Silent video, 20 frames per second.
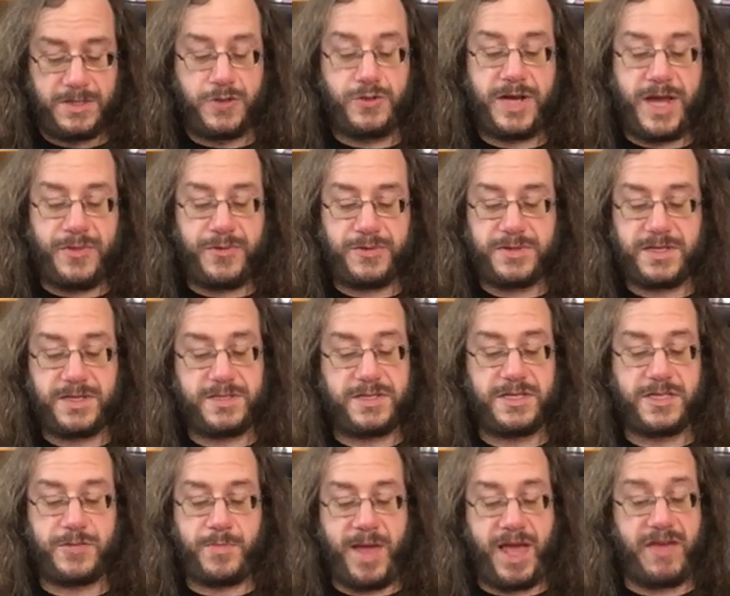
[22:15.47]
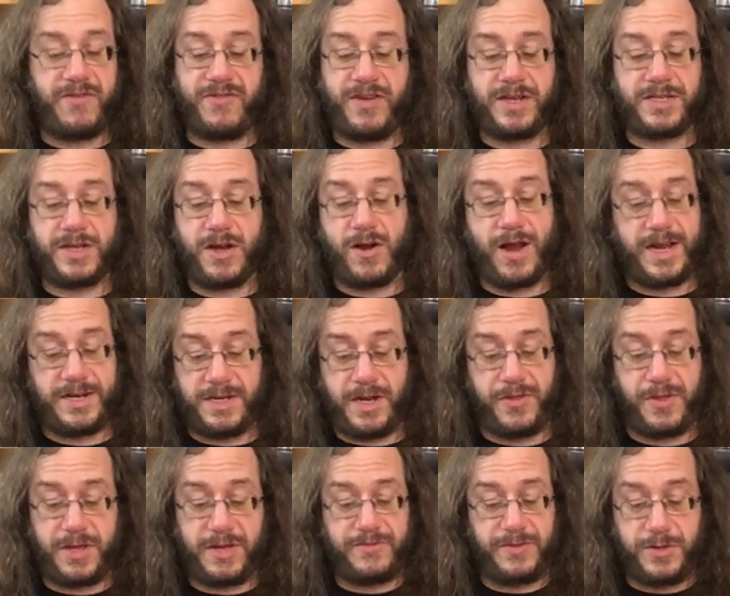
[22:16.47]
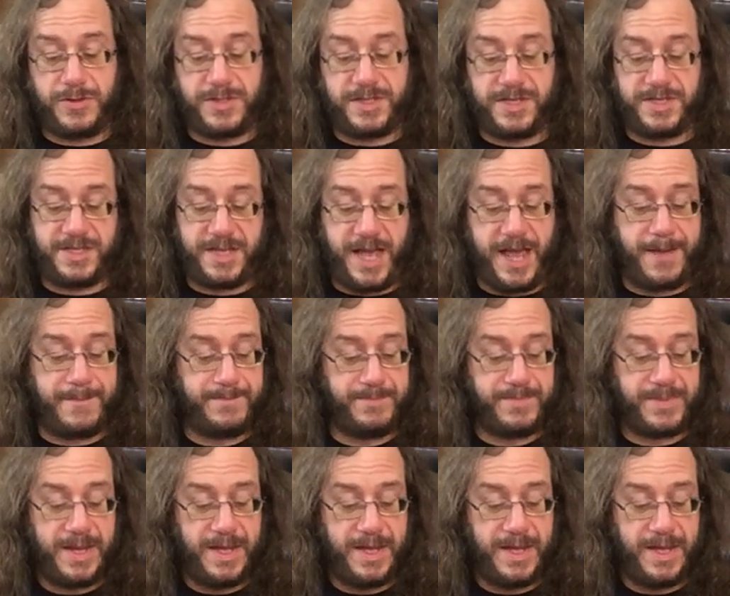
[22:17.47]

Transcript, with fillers: To Danthres' dismay, Fantar had nothing of use to say.